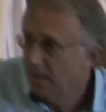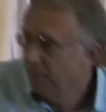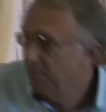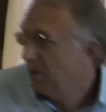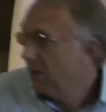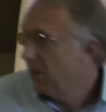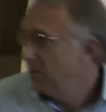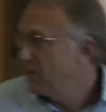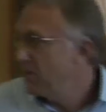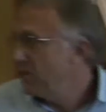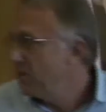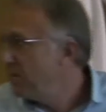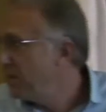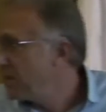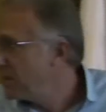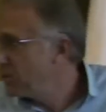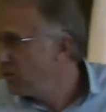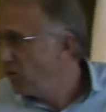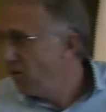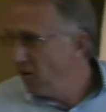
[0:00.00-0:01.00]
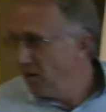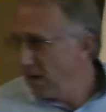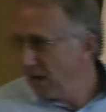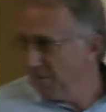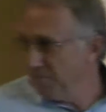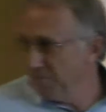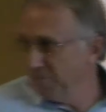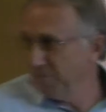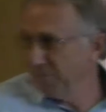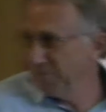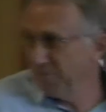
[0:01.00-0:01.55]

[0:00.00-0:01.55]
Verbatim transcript: Let me continue my story.